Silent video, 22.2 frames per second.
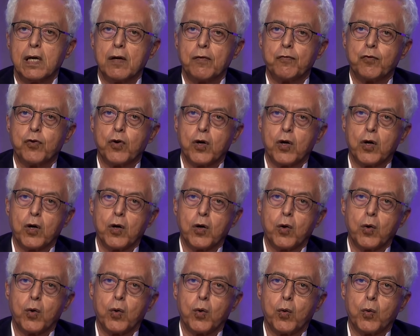for
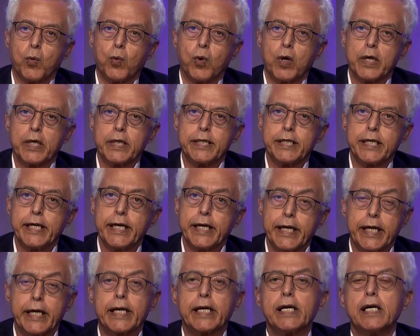1
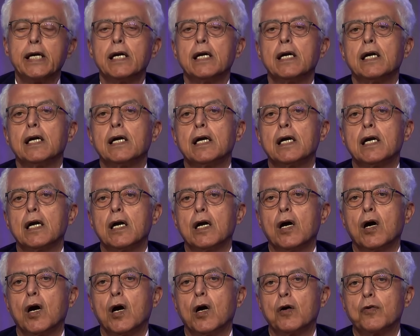year
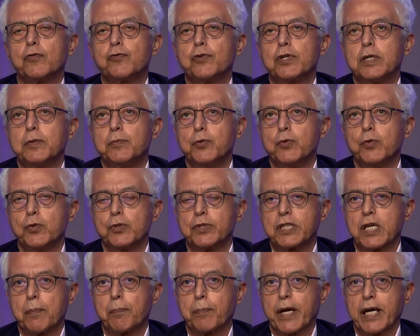of
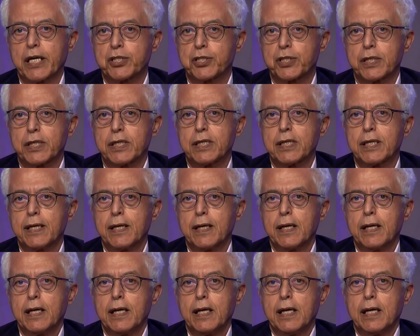immunosuppression.
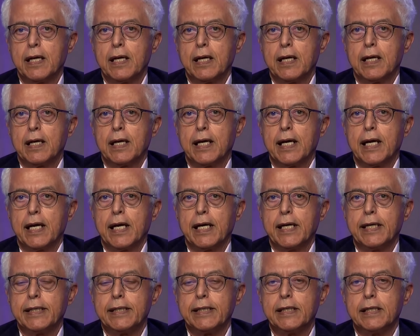
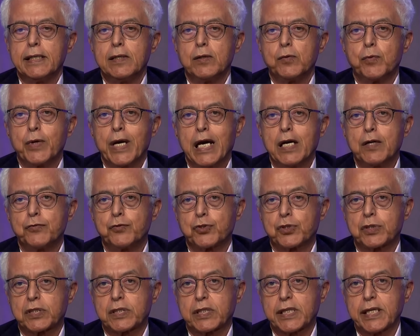And we have
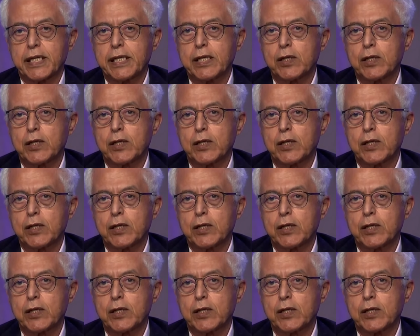3